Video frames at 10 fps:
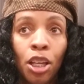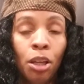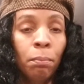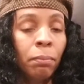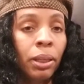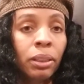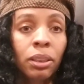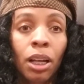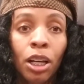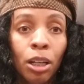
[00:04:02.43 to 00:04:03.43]
mix
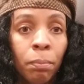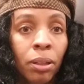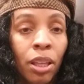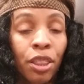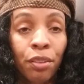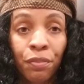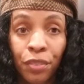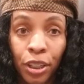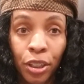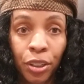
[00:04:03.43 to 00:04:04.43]
up the
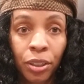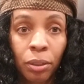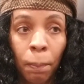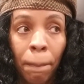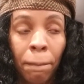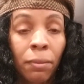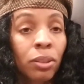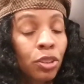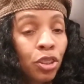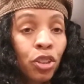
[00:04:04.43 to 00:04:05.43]
filler
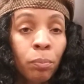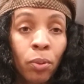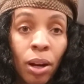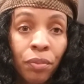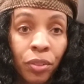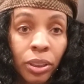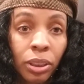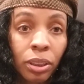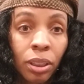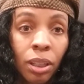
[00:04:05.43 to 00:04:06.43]
to your
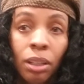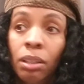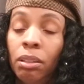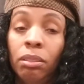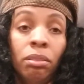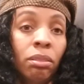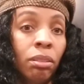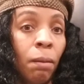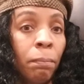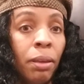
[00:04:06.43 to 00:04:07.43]
preference.
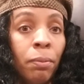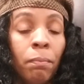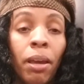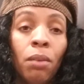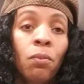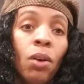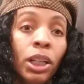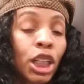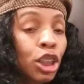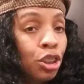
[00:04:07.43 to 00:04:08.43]
Some people may
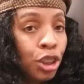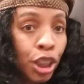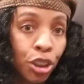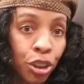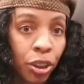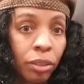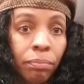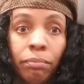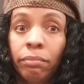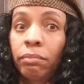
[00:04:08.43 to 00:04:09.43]
want ginger